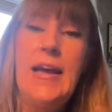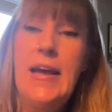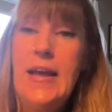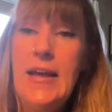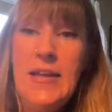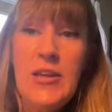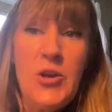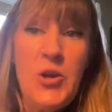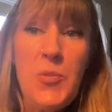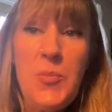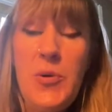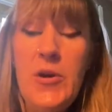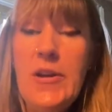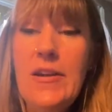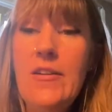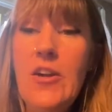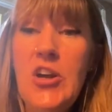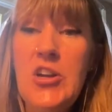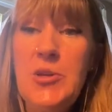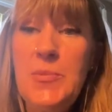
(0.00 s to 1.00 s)
You can put
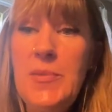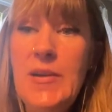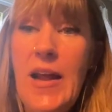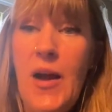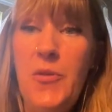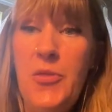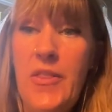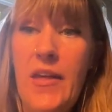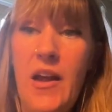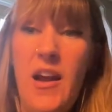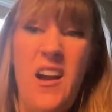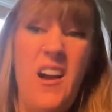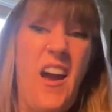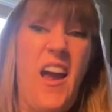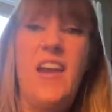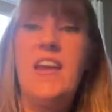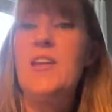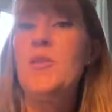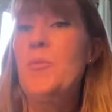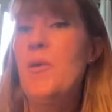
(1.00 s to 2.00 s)
an argument out there
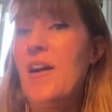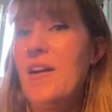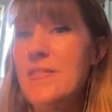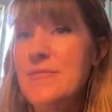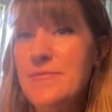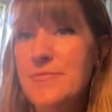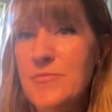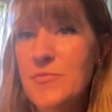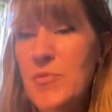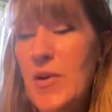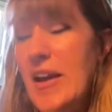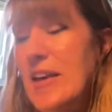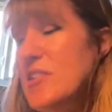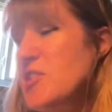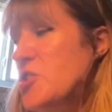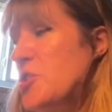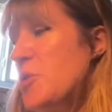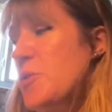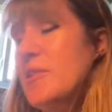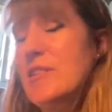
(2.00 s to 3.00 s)
anywhere, right?
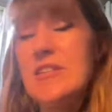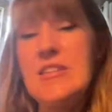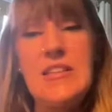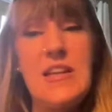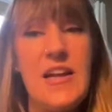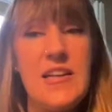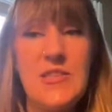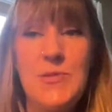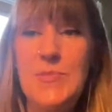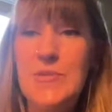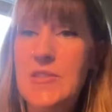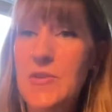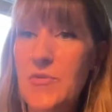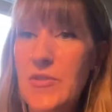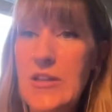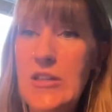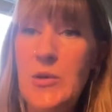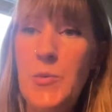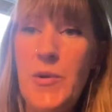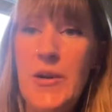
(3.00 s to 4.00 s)
So in this class
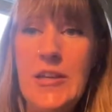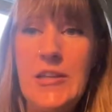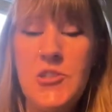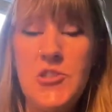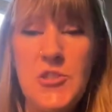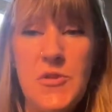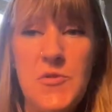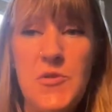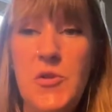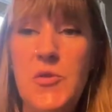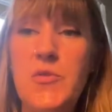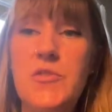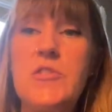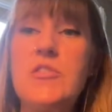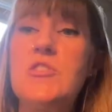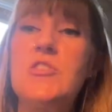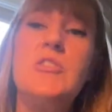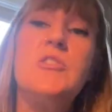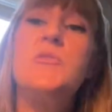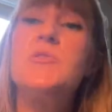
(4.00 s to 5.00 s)
specifically, we're going to shift over
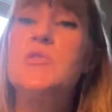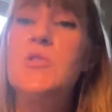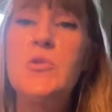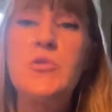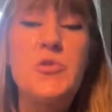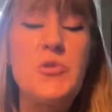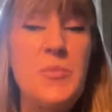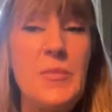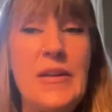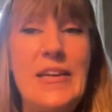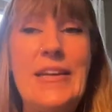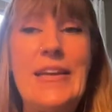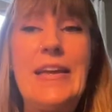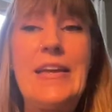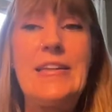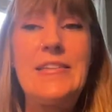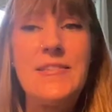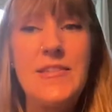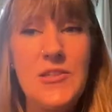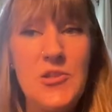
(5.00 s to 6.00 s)
to social media
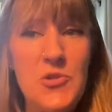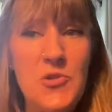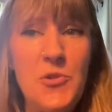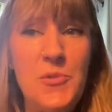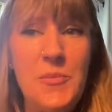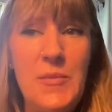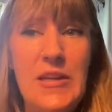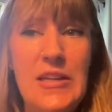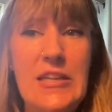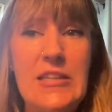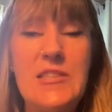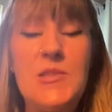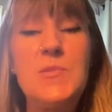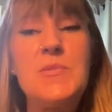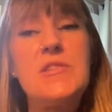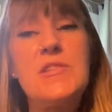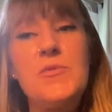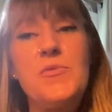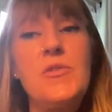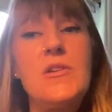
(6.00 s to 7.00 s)
and digital media
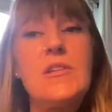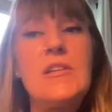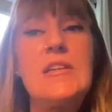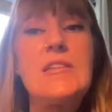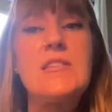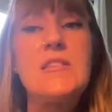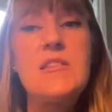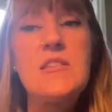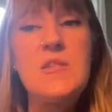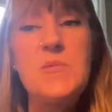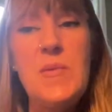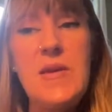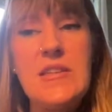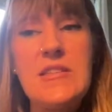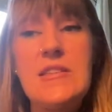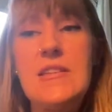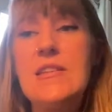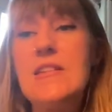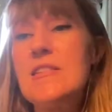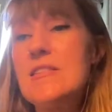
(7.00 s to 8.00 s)
specifically as the
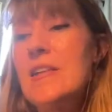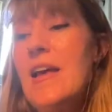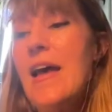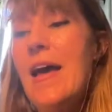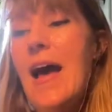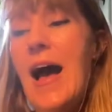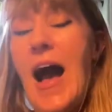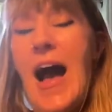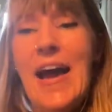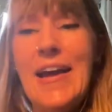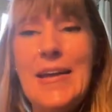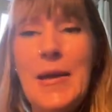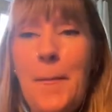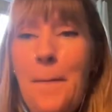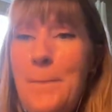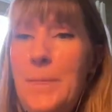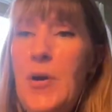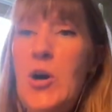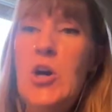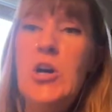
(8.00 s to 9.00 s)
spaces. I can
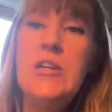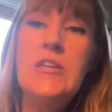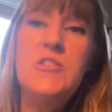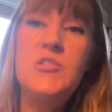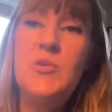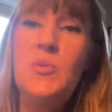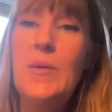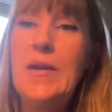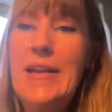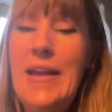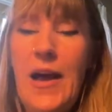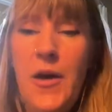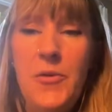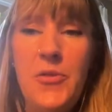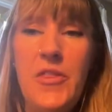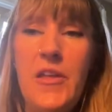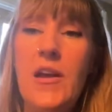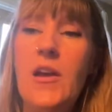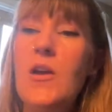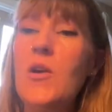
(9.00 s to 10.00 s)
put a tweet out
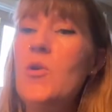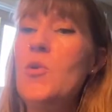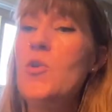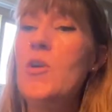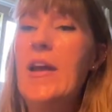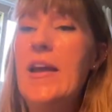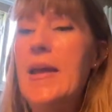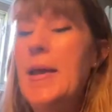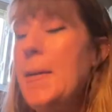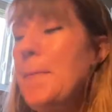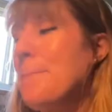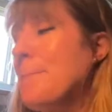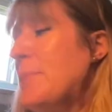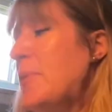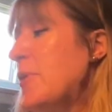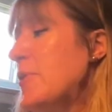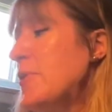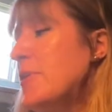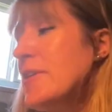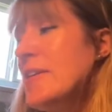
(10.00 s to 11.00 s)
there, or I can
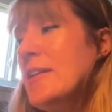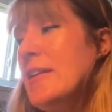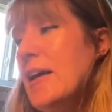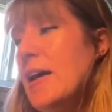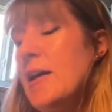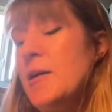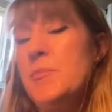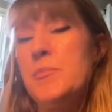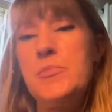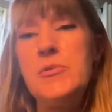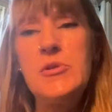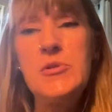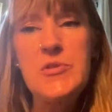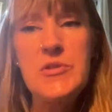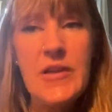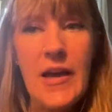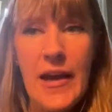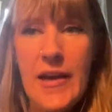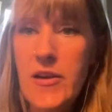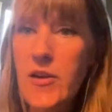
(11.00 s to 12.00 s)
put a Blue
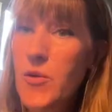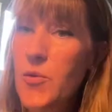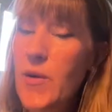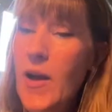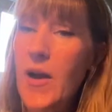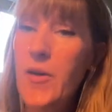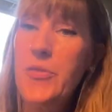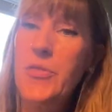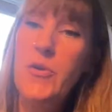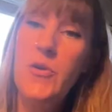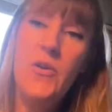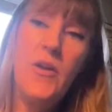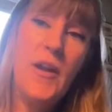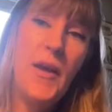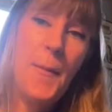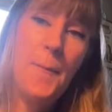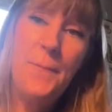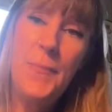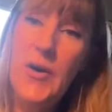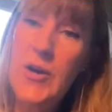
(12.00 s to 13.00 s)
Sky note out there, I
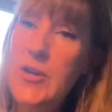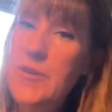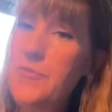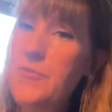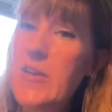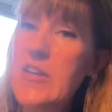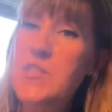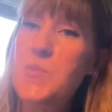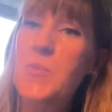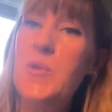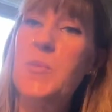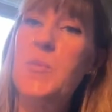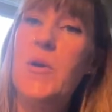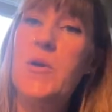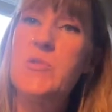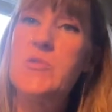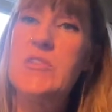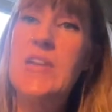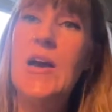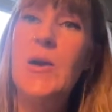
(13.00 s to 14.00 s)
can put a Facebook
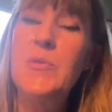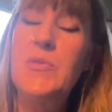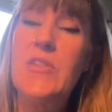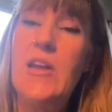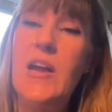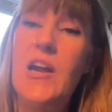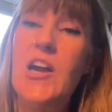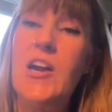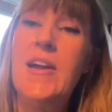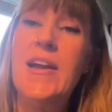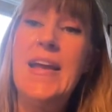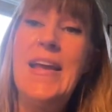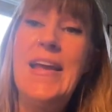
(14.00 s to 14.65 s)
post out there,